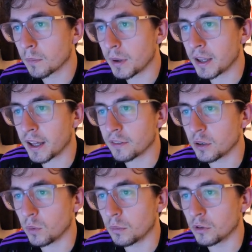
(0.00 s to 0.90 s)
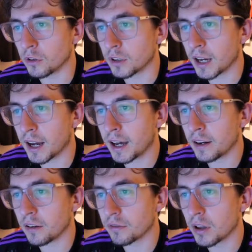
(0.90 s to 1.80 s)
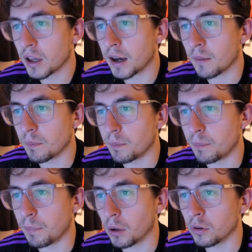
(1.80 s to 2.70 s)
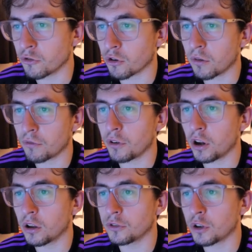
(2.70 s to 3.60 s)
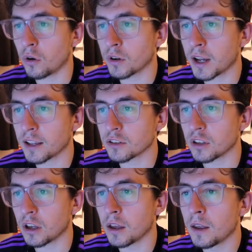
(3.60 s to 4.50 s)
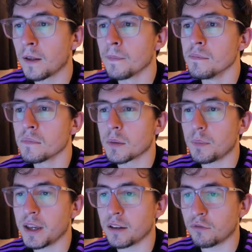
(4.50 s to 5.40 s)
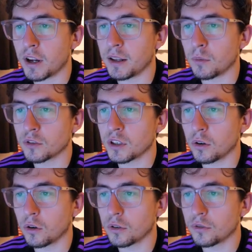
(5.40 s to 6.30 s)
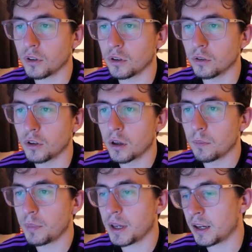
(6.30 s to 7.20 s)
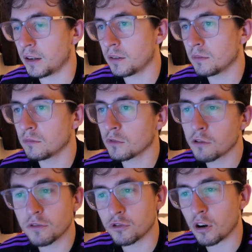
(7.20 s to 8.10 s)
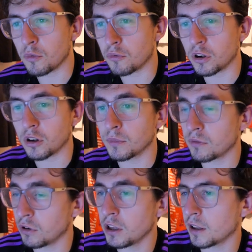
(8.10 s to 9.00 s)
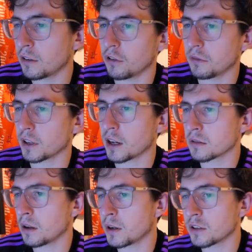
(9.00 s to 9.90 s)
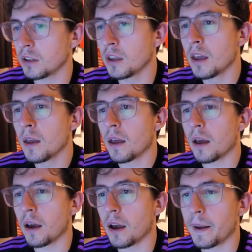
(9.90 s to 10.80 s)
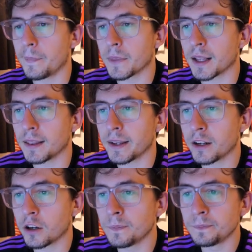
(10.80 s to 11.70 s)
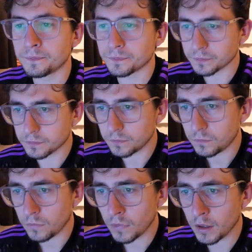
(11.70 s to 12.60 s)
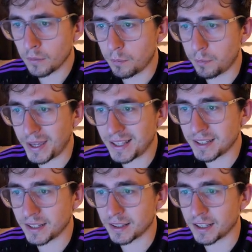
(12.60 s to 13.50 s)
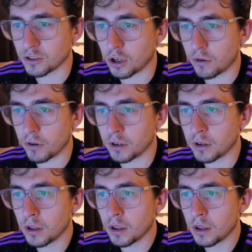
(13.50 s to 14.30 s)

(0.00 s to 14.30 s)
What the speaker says: beating AFC Wimbledon. Cardiff and Bolton drawing 3-3. Doncaster beating Reading. We're going to see Huddersfield beating Huddersfield drawing with Wickham. They've really let the foot off the gas now, actually. Lincoln beating Leyton Orient.